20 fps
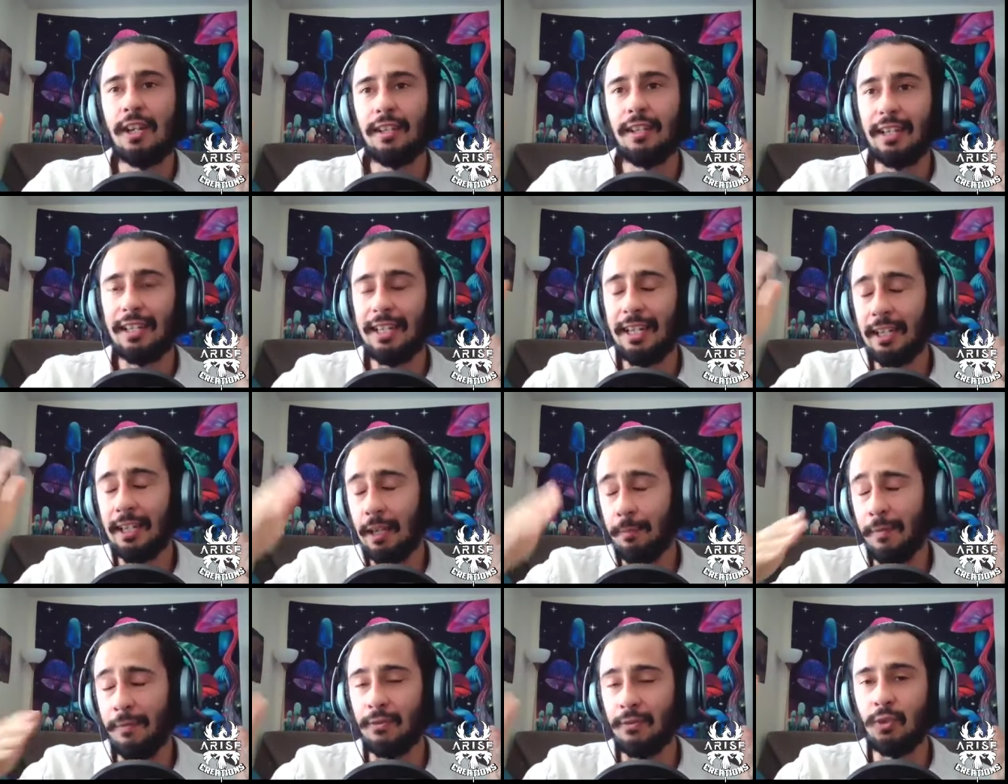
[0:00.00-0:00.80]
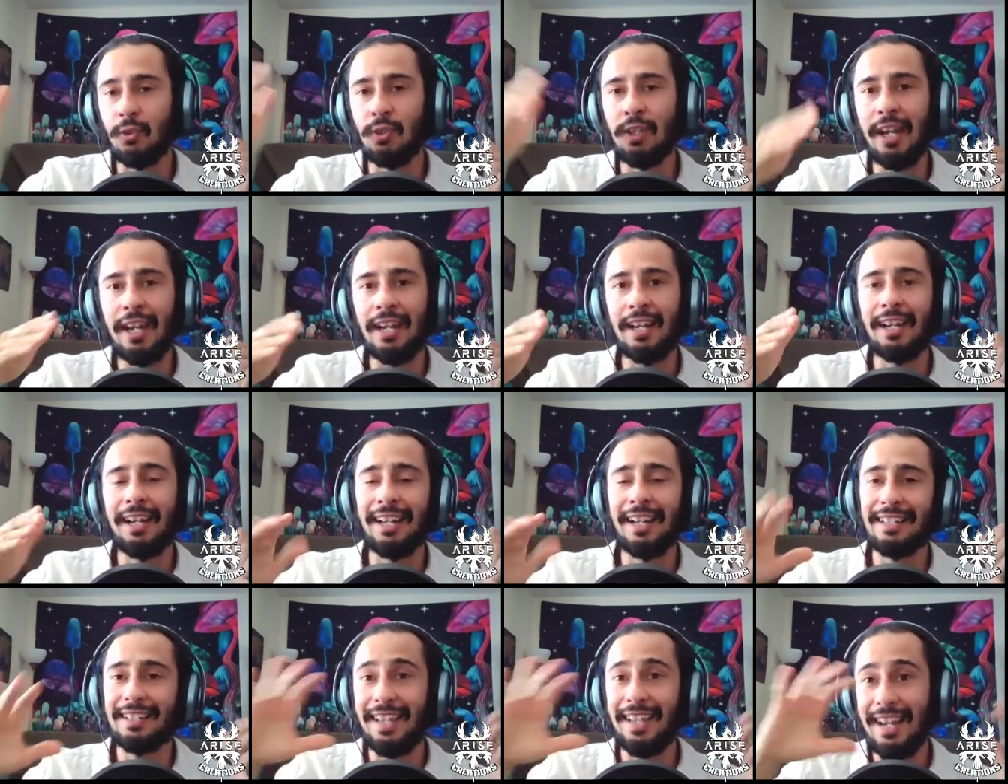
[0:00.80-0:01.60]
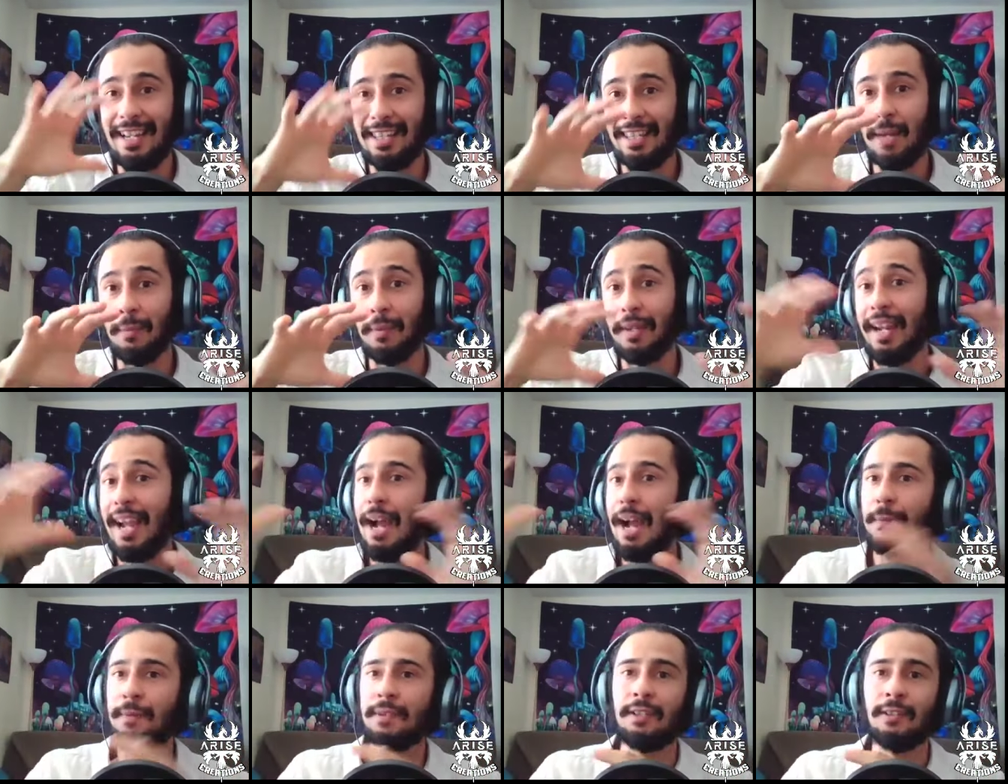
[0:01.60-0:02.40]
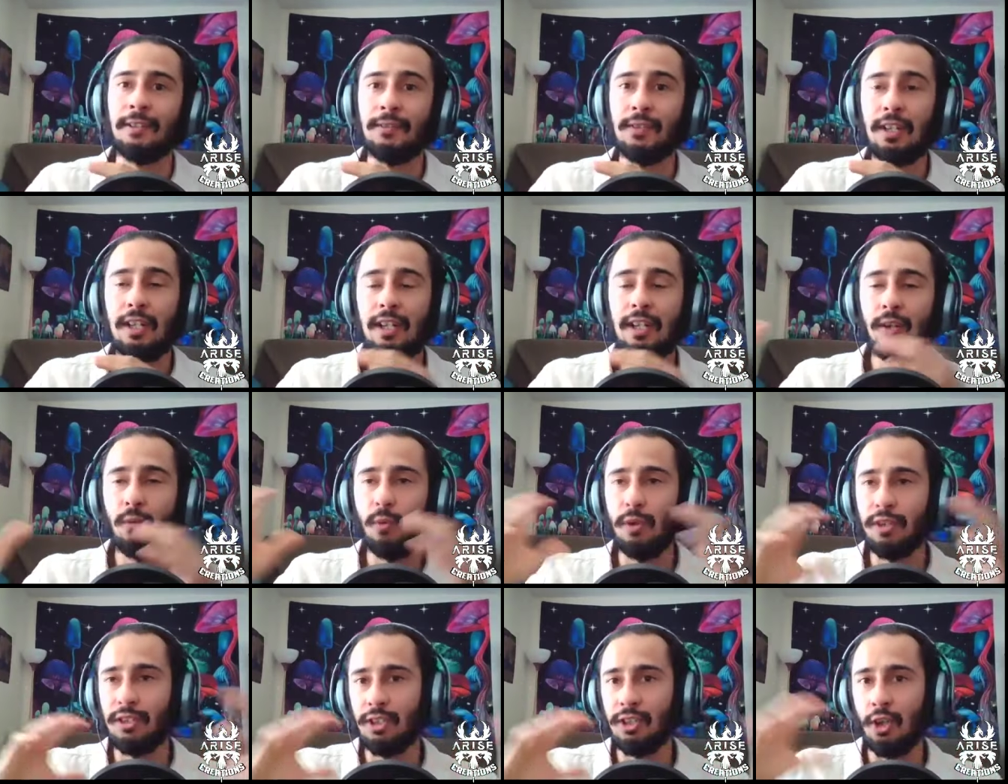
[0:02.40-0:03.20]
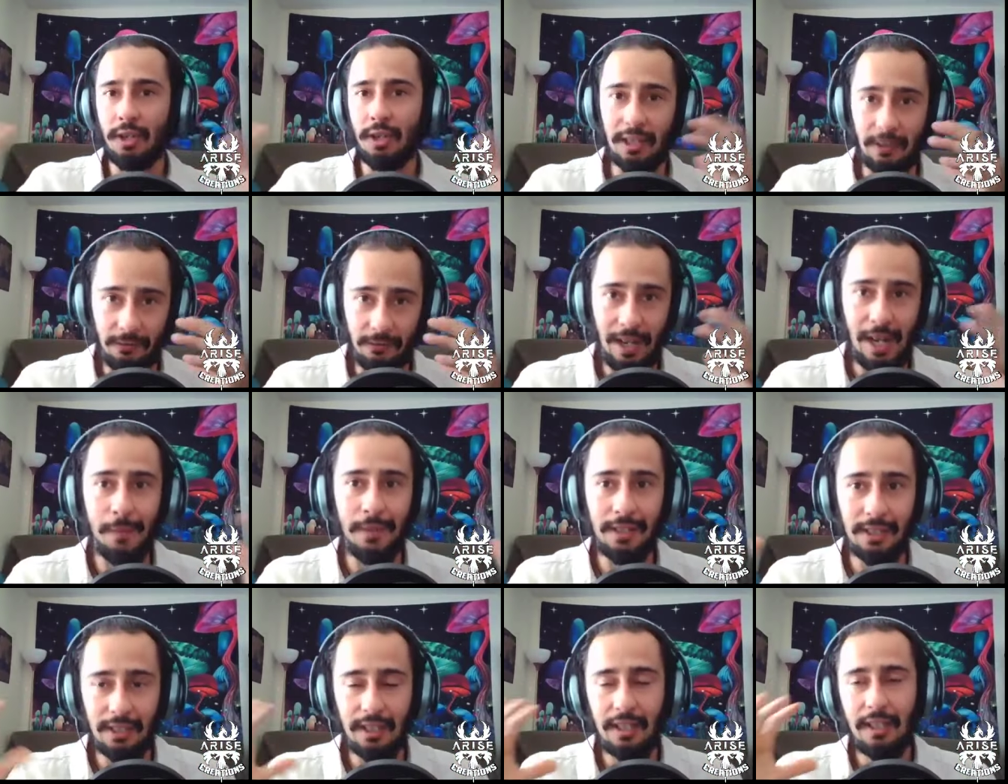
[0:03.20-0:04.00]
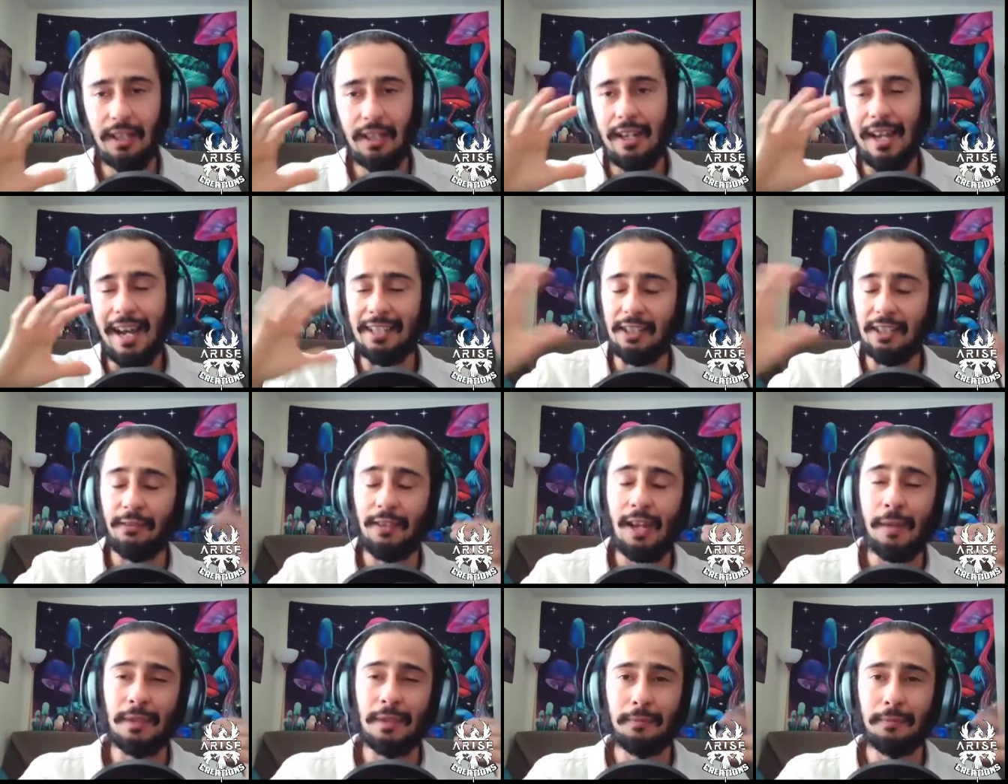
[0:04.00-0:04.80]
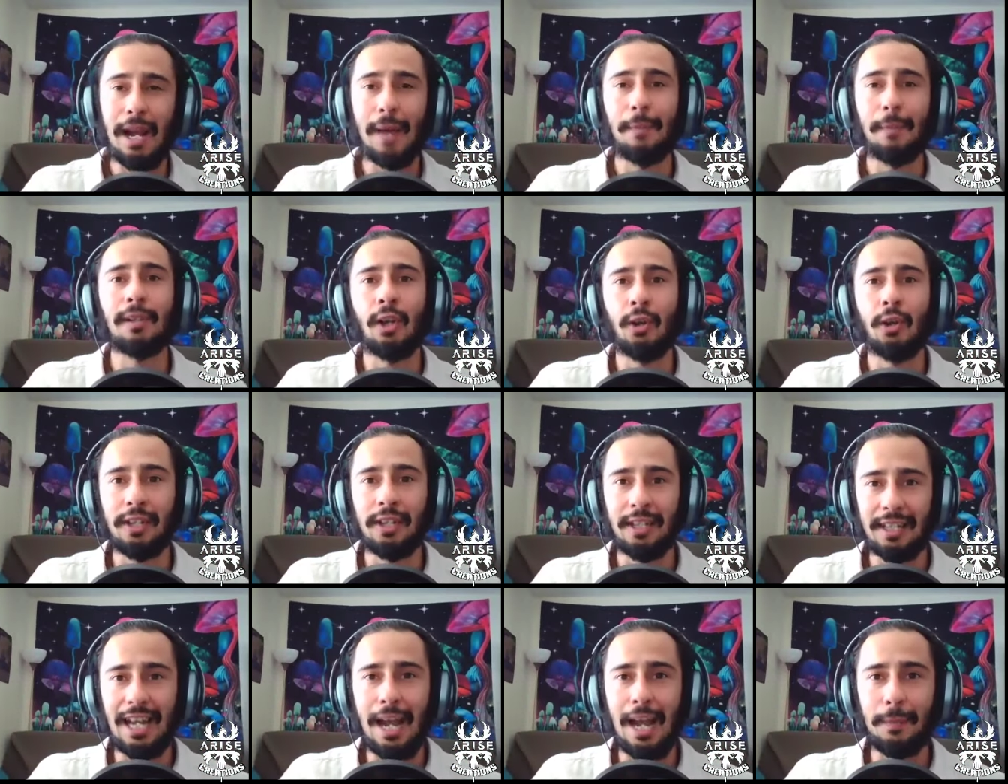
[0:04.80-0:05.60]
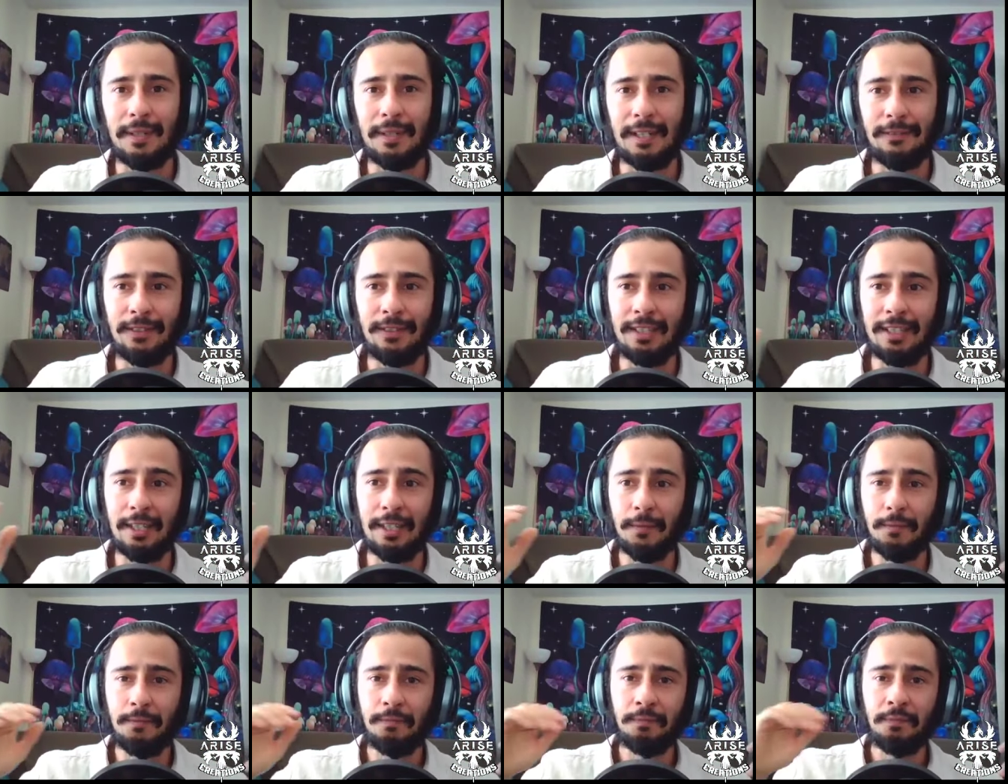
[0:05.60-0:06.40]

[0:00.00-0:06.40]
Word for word: the kingdom of Judea and take them captive, what is known in the famous as the famous Babylonian captivity.